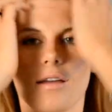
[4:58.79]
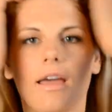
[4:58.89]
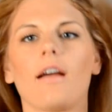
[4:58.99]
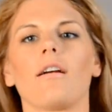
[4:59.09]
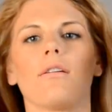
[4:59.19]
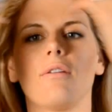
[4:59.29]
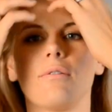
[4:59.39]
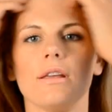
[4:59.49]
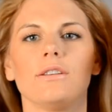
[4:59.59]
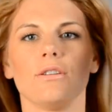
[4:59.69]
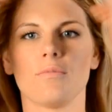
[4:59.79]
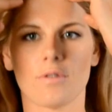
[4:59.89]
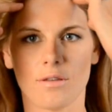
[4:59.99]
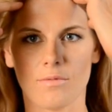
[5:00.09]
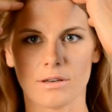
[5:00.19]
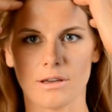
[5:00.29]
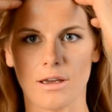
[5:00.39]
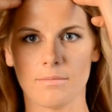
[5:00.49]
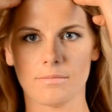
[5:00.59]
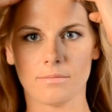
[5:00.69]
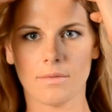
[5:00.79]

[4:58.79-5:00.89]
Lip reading: hair you don't need to more than one time.